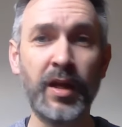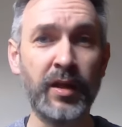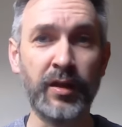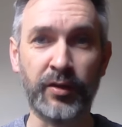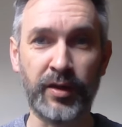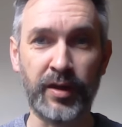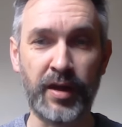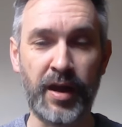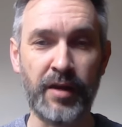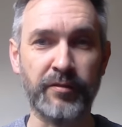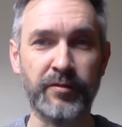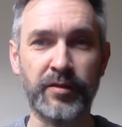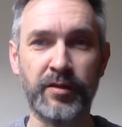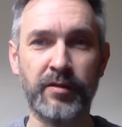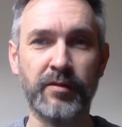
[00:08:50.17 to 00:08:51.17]
looking
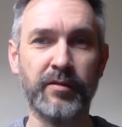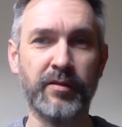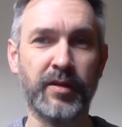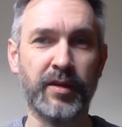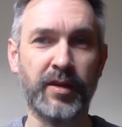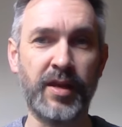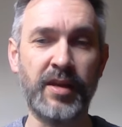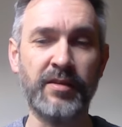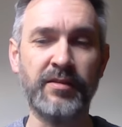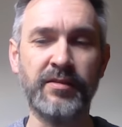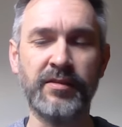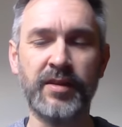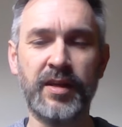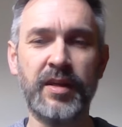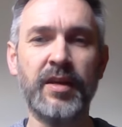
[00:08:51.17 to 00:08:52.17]
after the
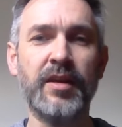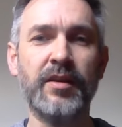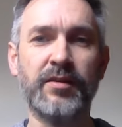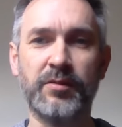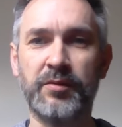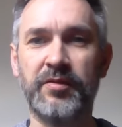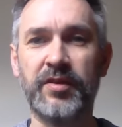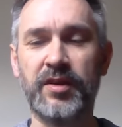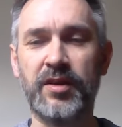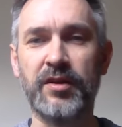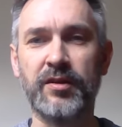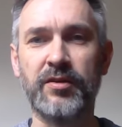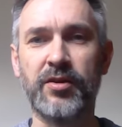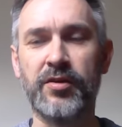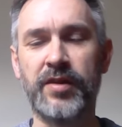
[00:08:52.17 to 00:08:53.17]
kids. So we've had to
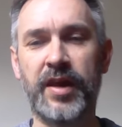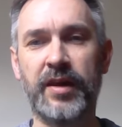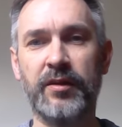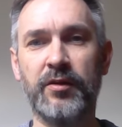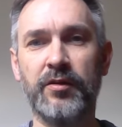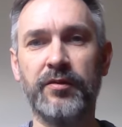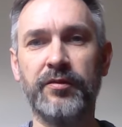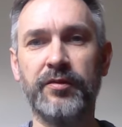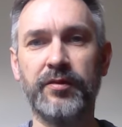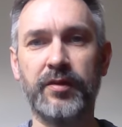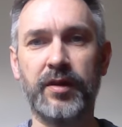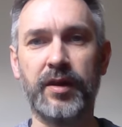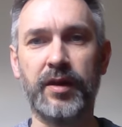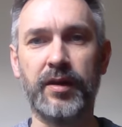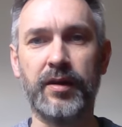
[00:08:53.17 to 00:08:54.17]
kind of turn that off,
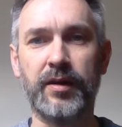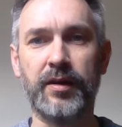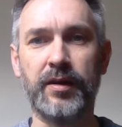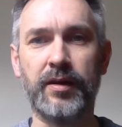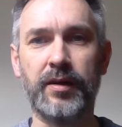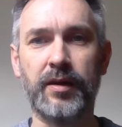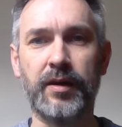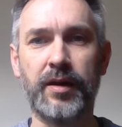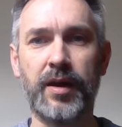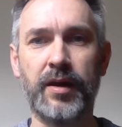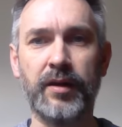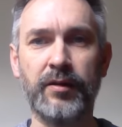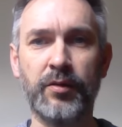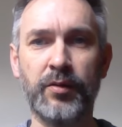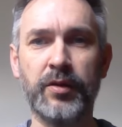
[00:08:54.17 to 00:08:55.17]

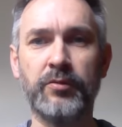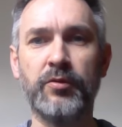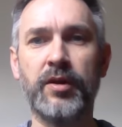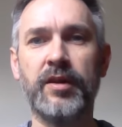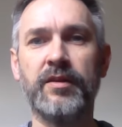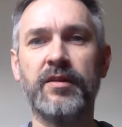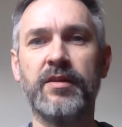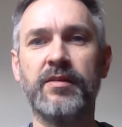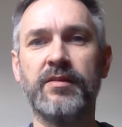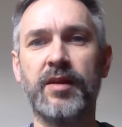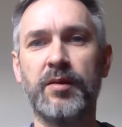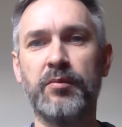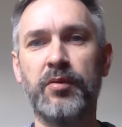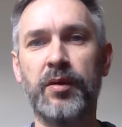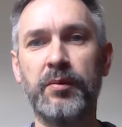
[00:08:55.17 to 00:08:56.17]
and I don't want to run into the
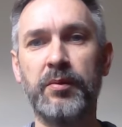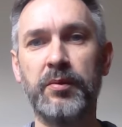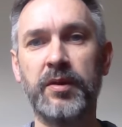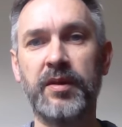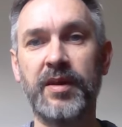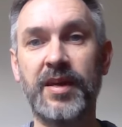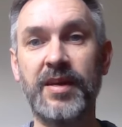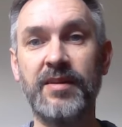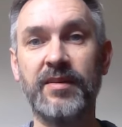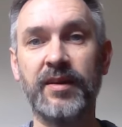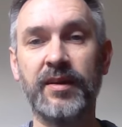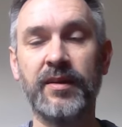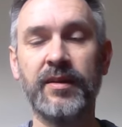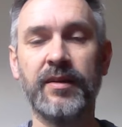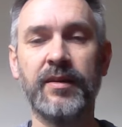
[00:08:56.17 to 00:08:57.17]
same problem with the
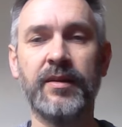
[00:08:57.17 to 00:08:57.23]
heating.